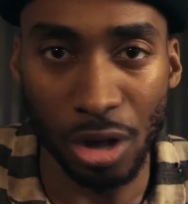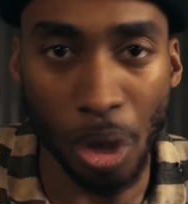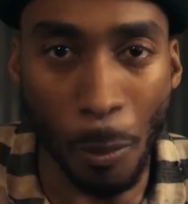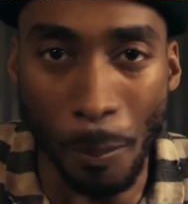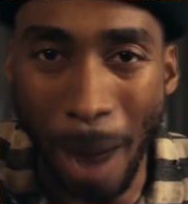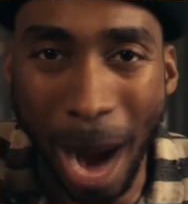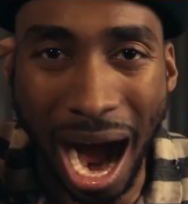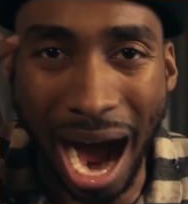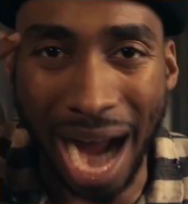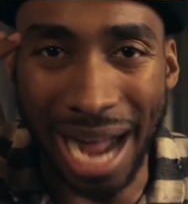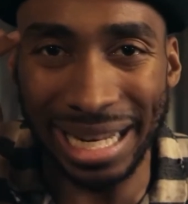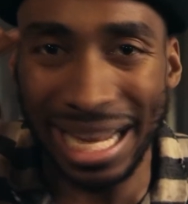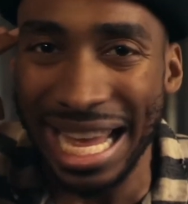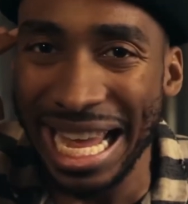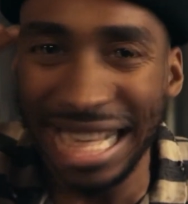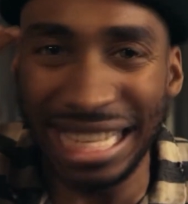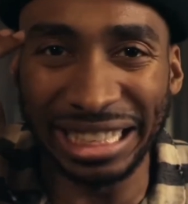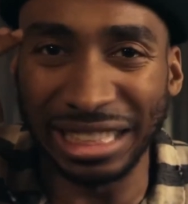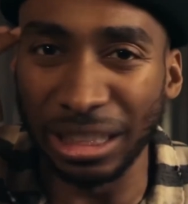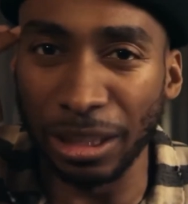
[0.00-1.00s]
Your
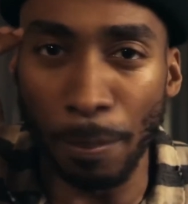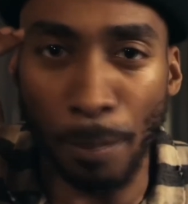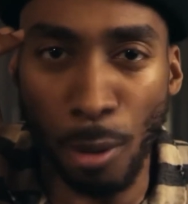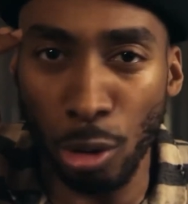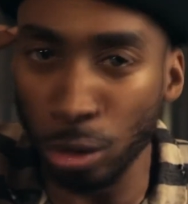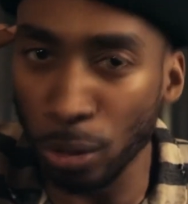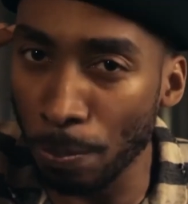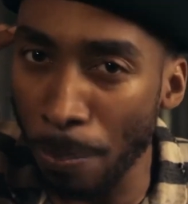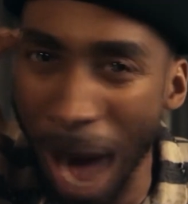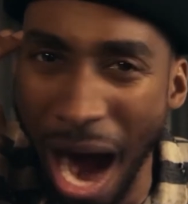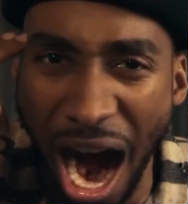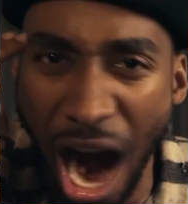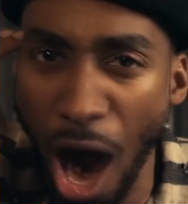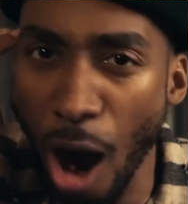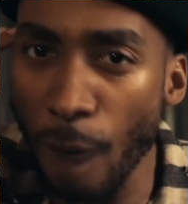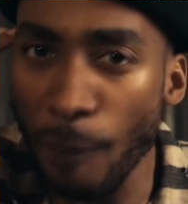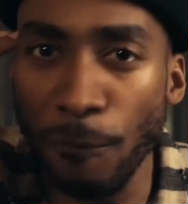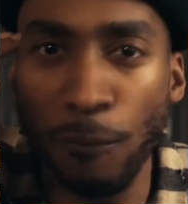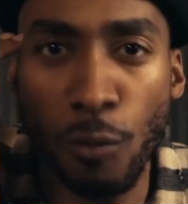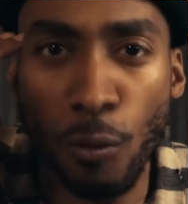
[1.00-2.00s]
mind is the most
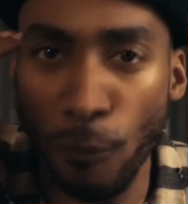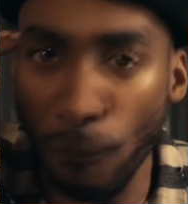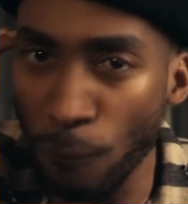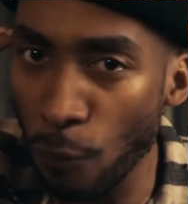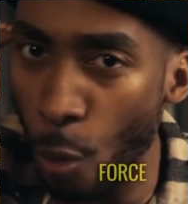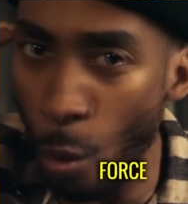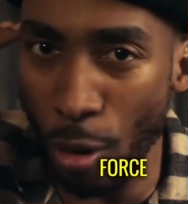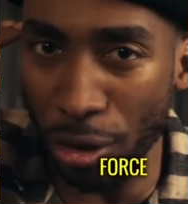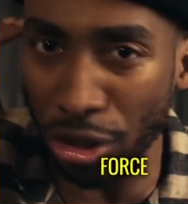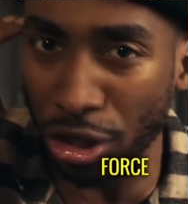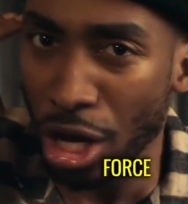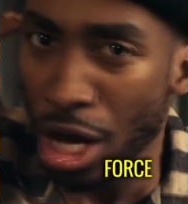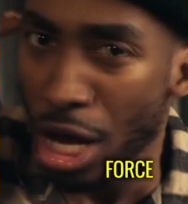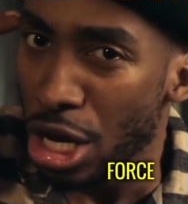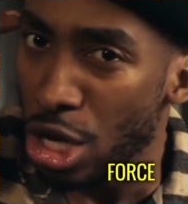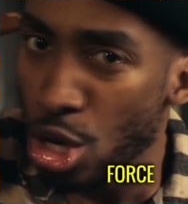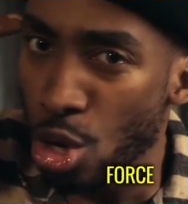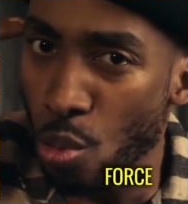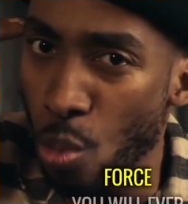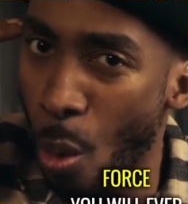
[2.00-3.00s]
powerful
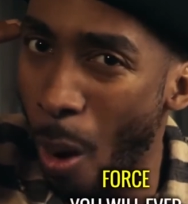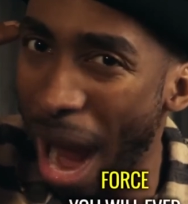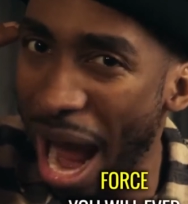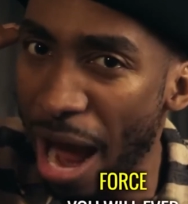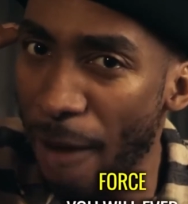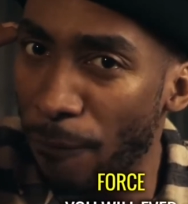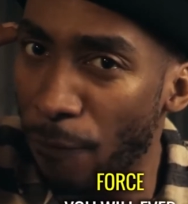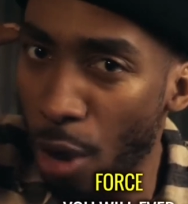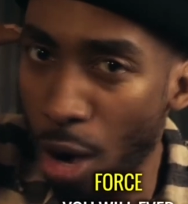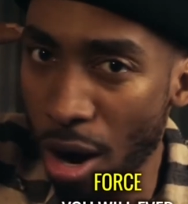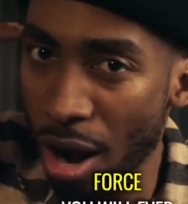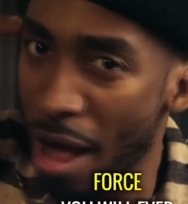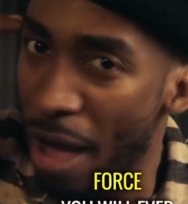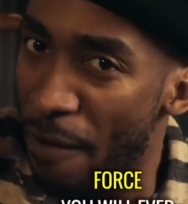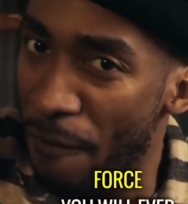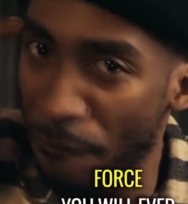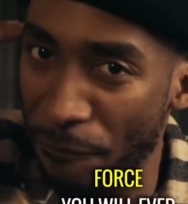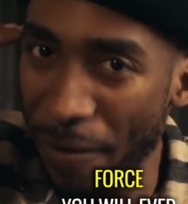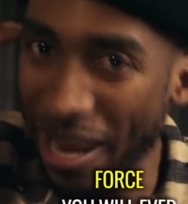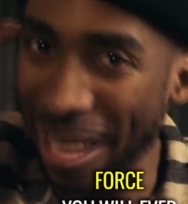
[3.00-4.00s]
force you will ever